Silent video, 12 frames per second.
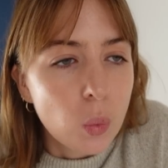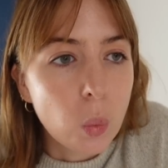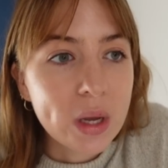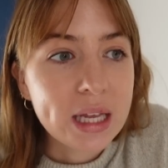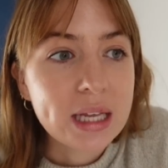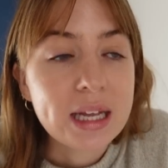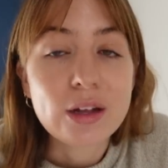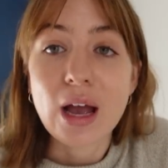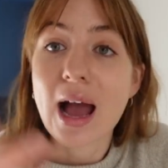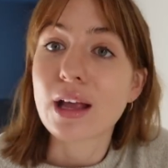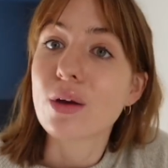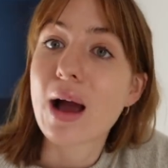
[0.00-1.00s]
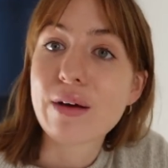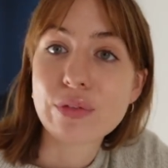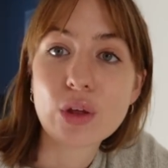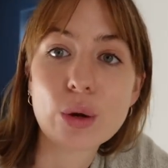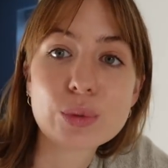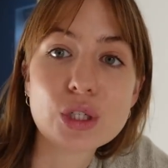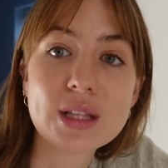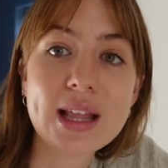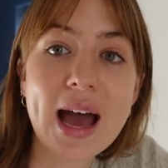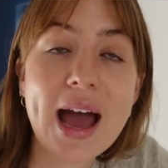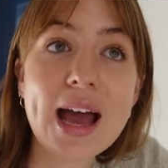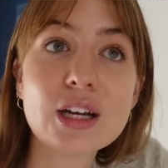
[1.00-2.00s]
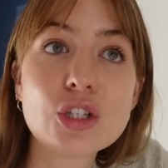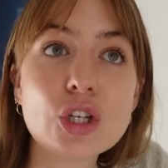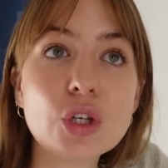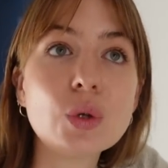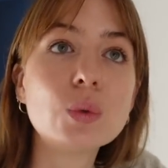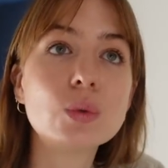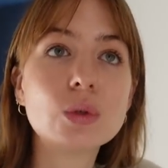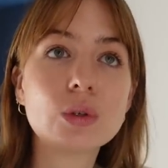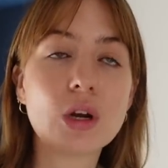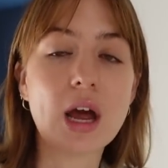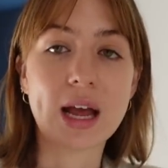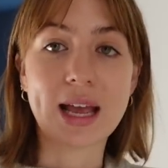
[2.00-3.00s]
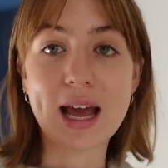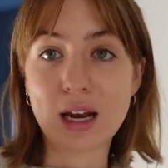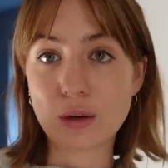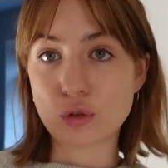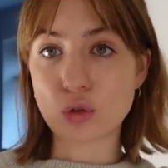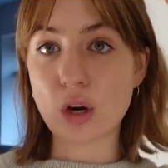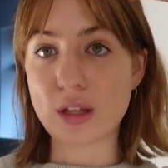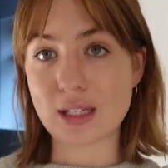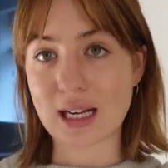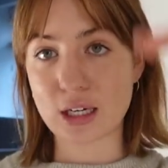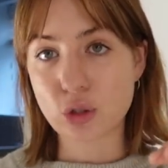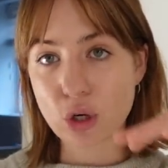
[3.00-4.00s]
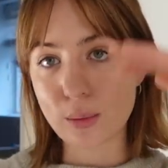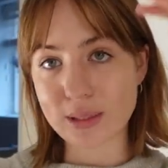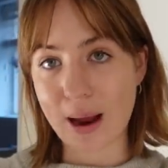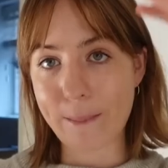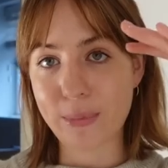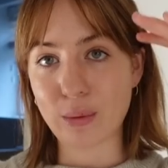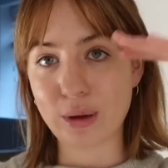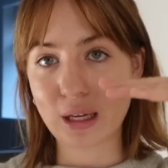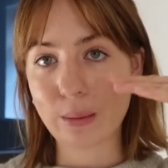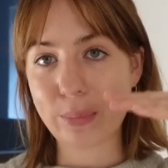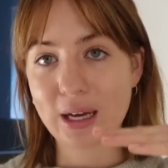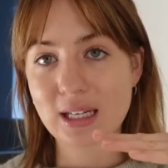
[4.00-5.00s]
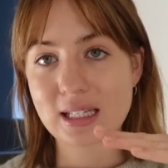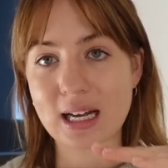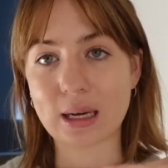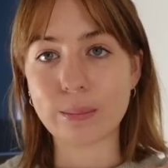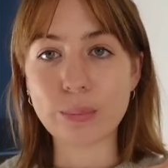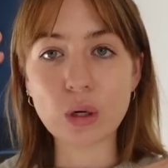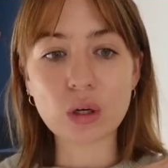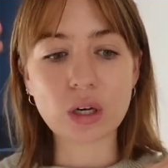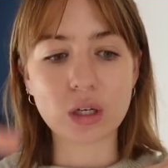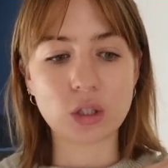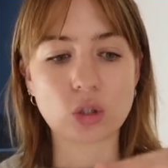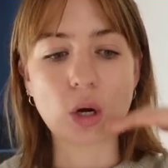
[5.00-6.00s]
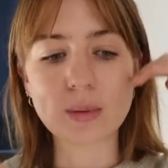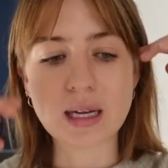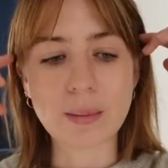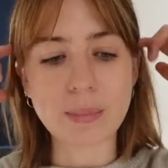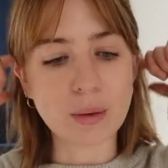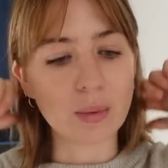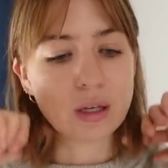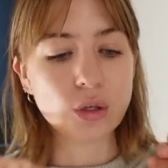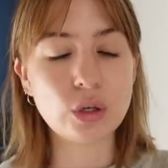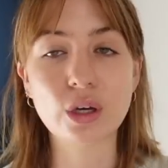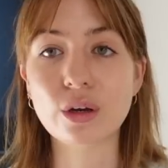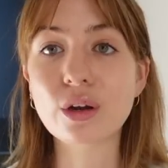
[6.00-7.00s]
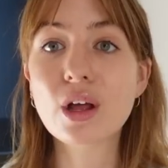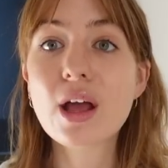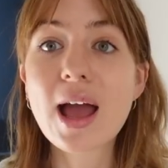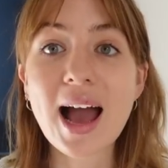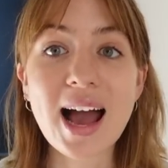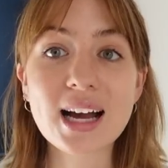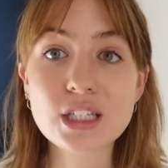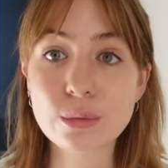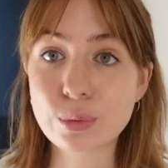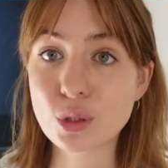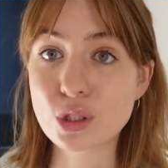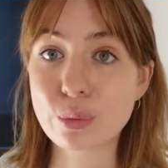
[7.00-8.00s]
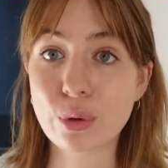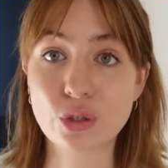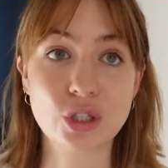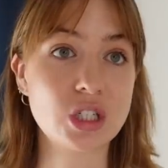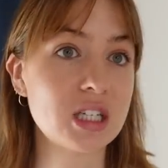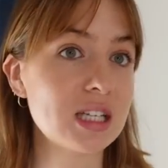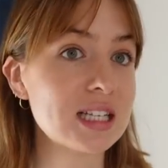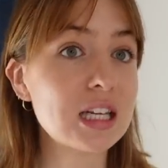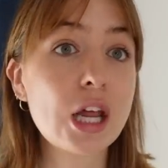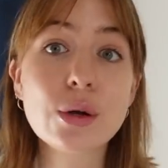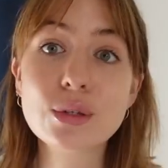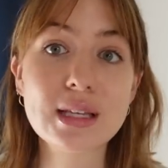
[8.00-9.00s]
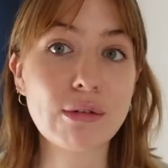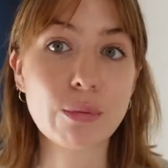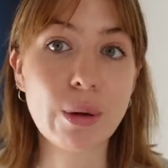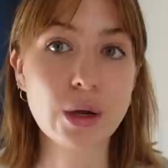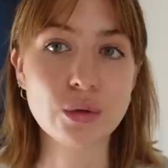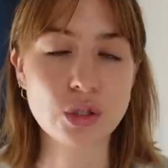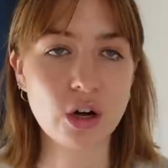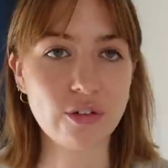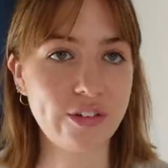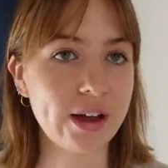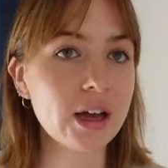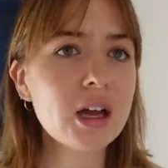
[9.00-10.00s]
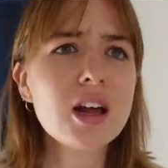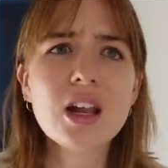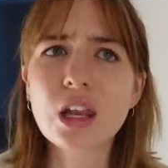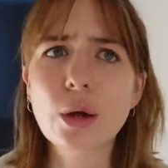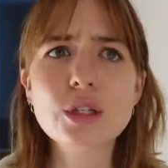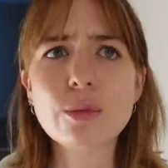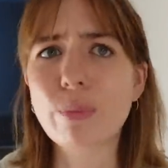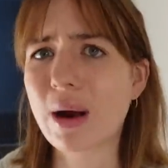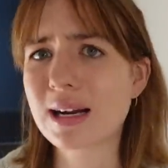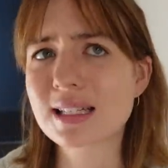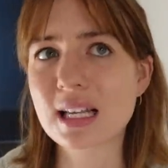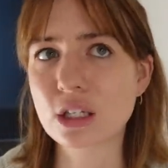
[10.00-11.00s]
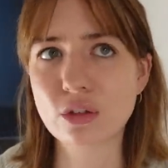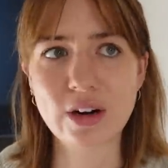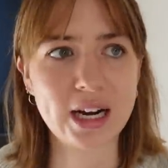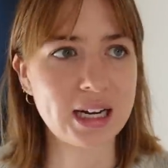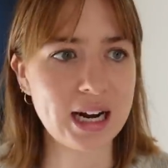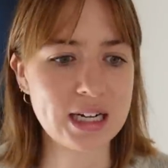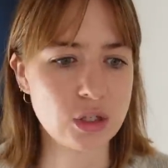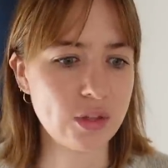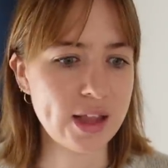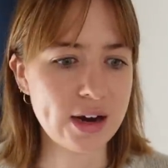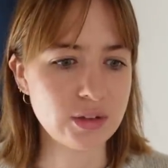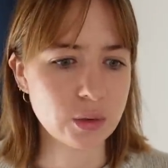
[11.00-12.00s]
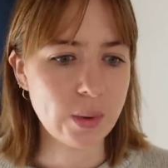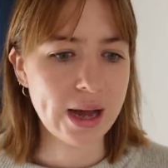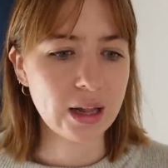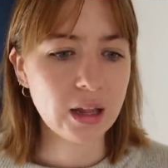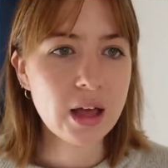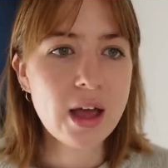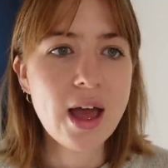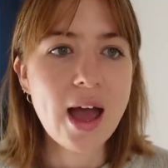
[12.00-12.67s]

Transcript: you have the option there to, again, there's like a drop down bit where you can pick a second book and a drop down bit where you can add a beauty product. And there's loads that Reposed offer, loads of brands that you'll recognise on there as well.